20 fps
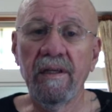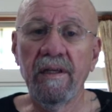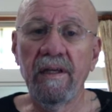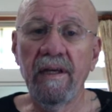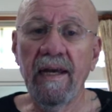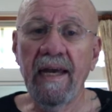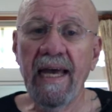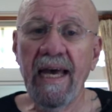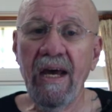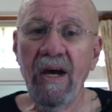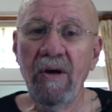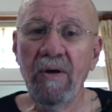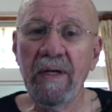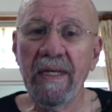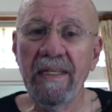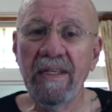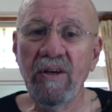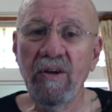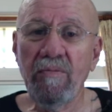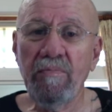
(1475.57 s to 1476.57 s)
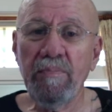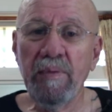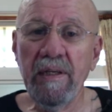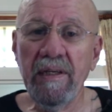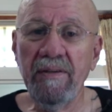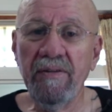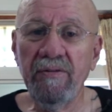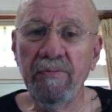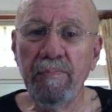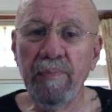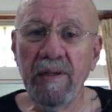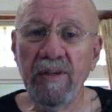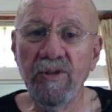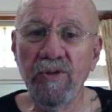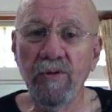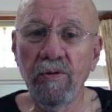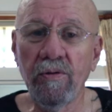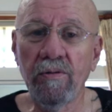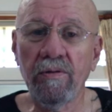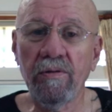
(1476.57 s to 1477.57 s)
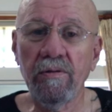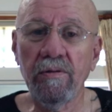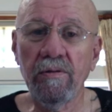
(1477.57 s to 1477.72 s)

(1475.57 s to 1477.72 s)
How can you be special